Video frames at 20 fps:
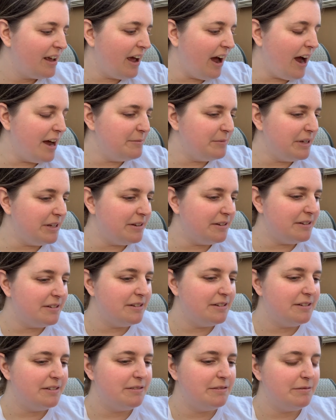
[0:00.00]
I mean,
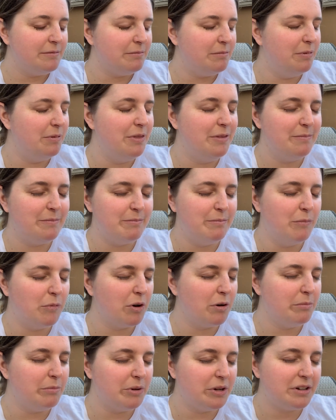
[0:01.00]

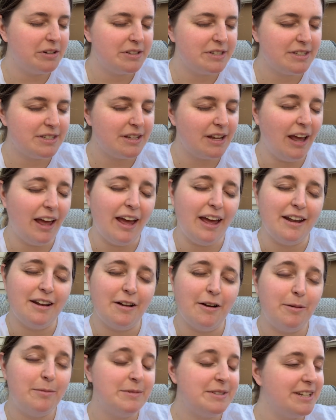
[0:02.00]
more books
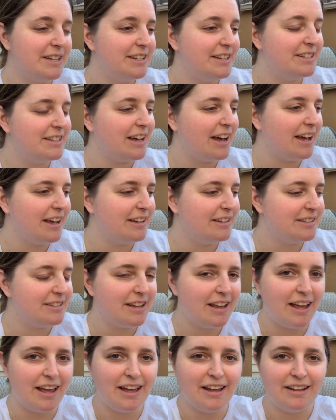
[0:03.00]
and homestead designs
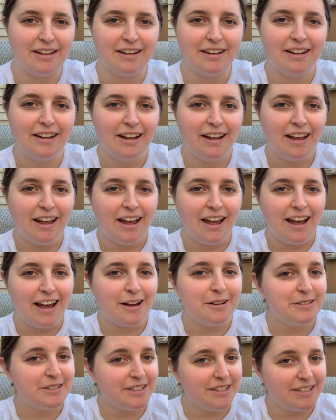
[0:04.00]
and
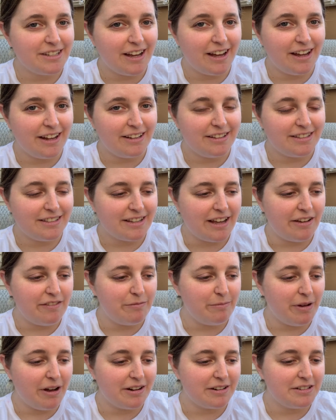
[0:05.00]
house designs
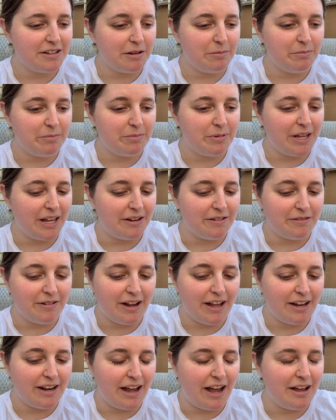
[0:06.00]
I've mocked up and
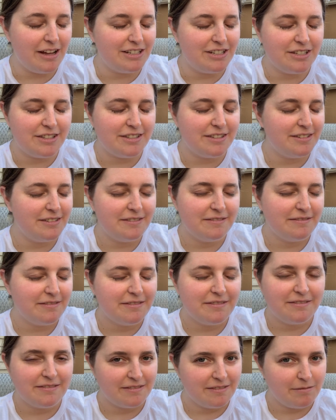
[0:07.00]
read. I just,
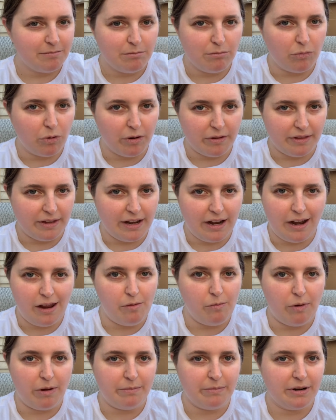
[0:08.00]
more than
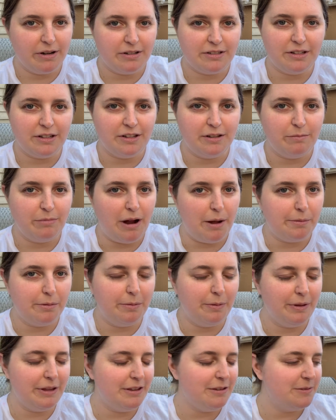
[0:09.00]
any one person could
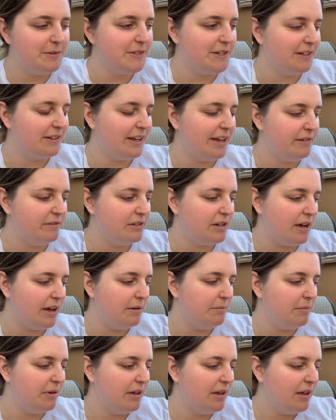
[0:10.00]
probably use in a lifetime.